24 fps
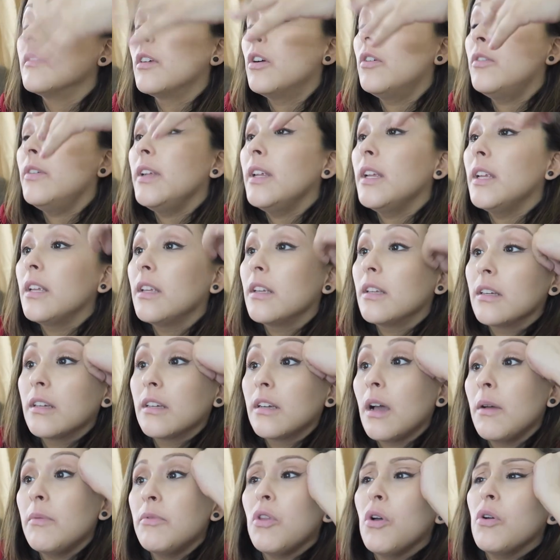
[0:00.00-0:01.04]
Hurry.
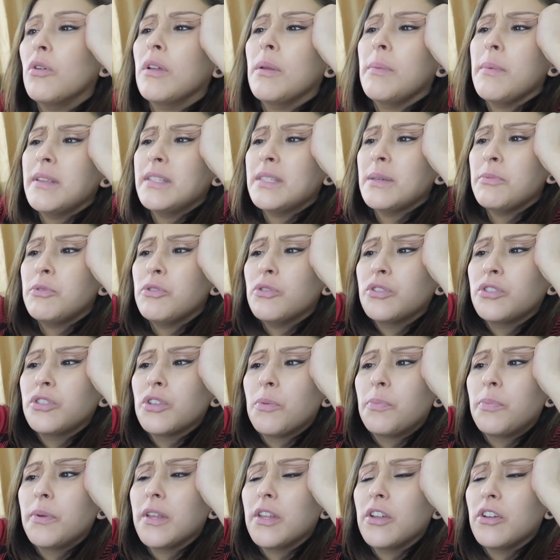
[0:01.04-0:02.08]
Come, no, give me some juice
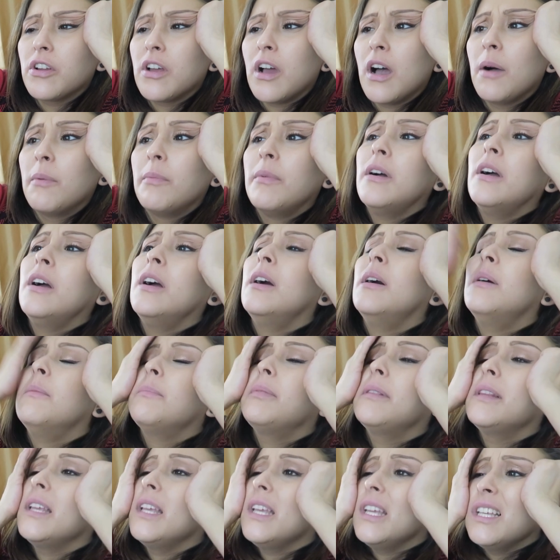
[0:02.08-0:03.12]
though. Bring no, no, your cup. No, no, no.
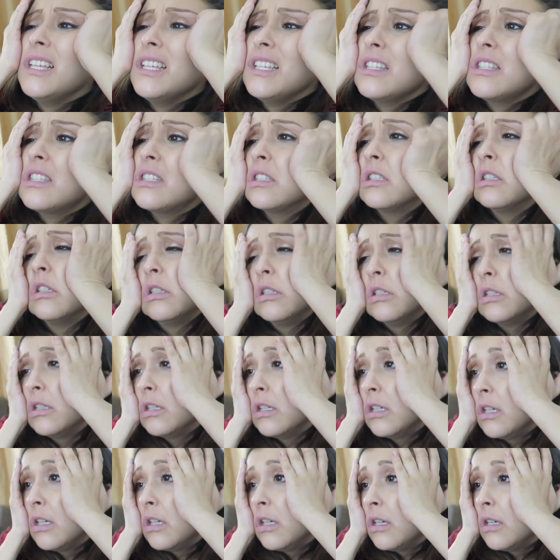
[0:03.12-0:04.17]
Please. No, you
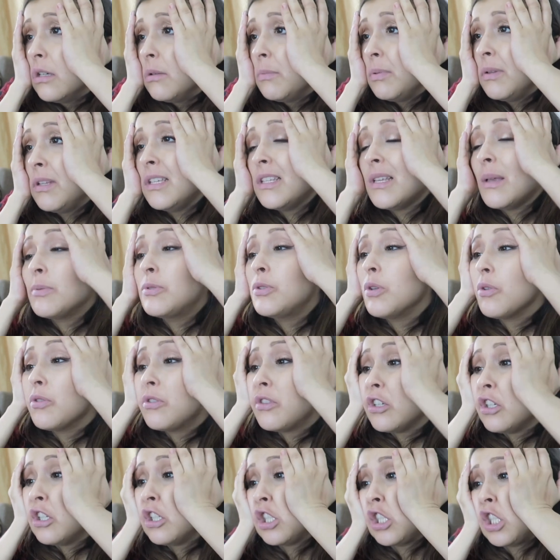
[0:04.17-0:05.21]
have all lemonade. Please, I'm
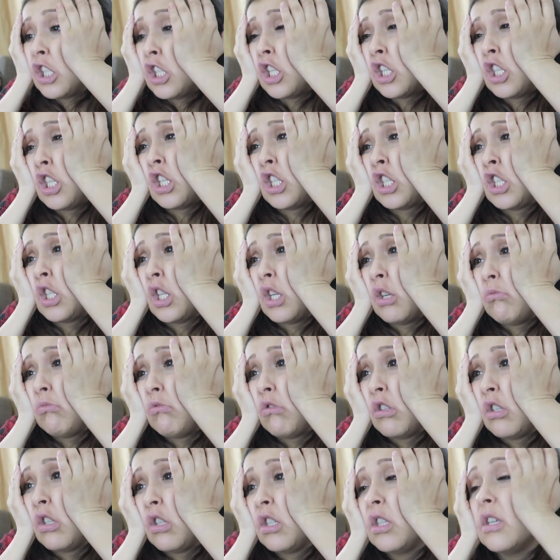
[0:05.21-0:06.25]
so thirsty. Just a sip.
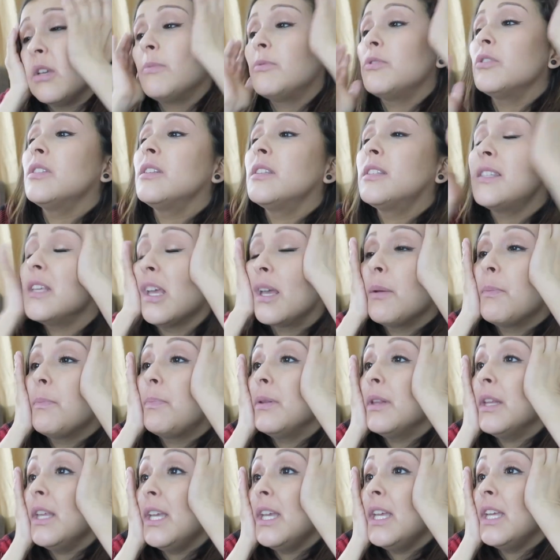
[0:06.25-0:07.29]
Just a sip. No. Just a
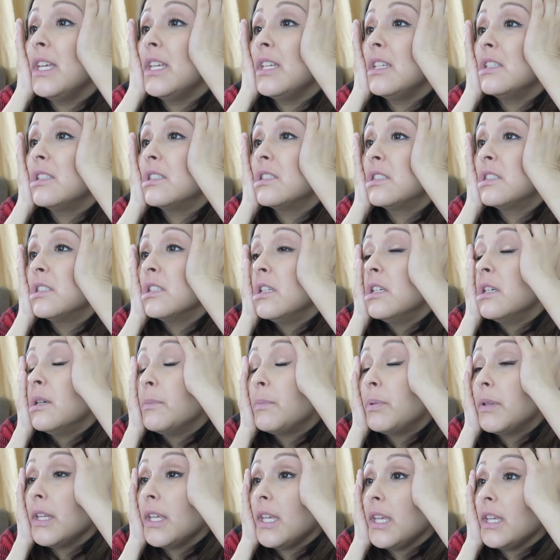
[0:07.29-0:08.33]
sip, please. No.
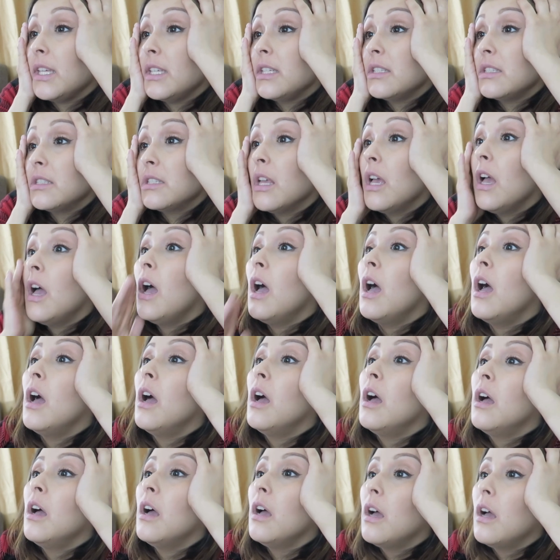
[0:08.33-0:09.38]
Please. Drown.
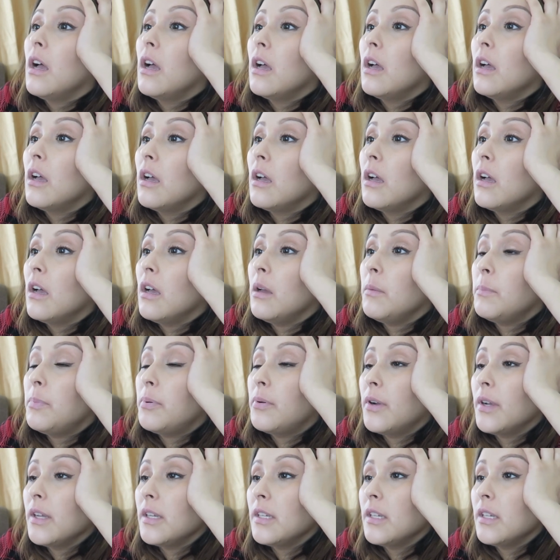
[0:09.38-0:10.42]
I'm
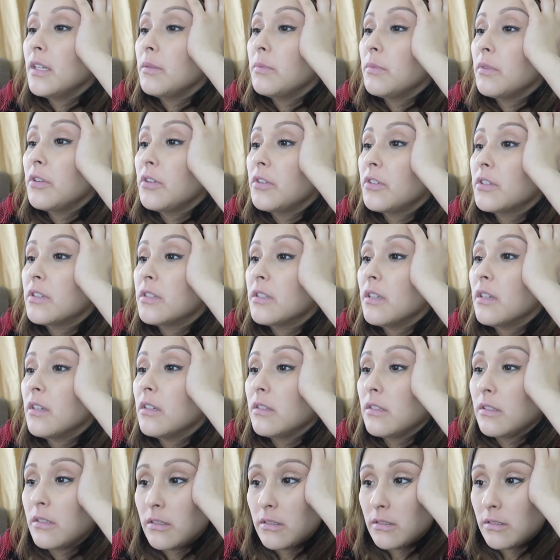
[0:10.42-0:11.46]
pregnant with your
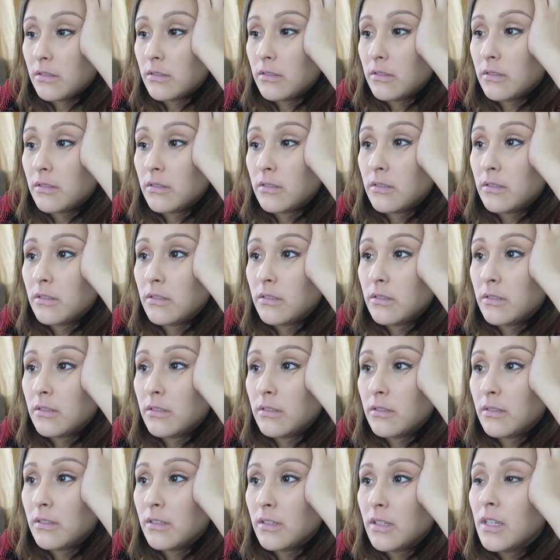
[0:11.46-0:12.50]
son.
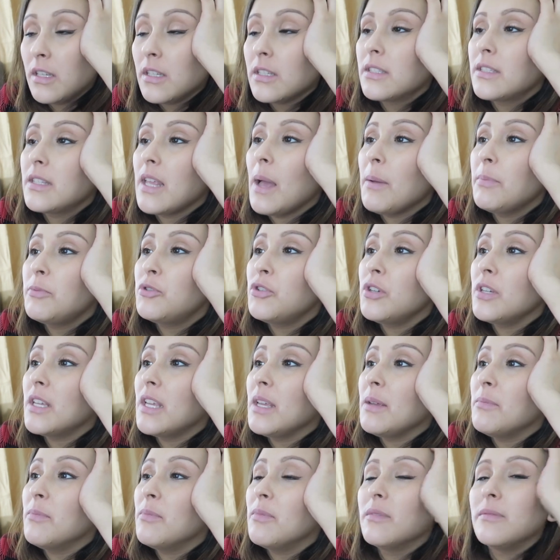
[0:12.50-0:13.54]
Stop
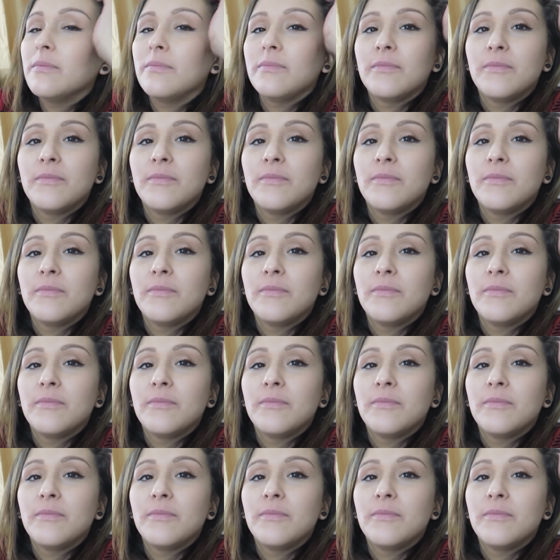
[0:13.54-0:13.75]
drinking.